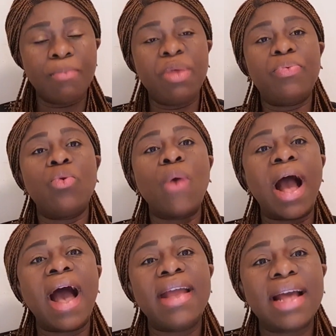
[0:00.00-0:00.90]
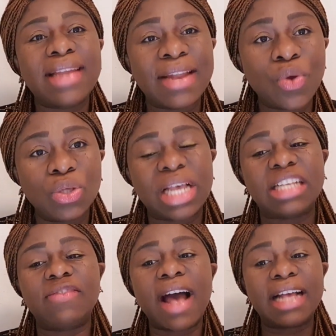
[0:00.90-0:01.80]
people who are higher than us
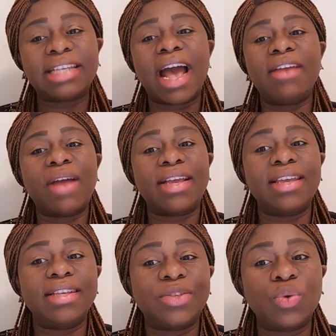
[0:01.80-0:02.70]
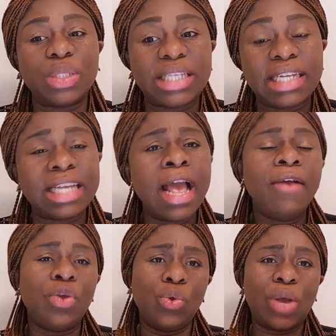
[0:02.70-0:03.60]
as far as hierarchy is concerned. You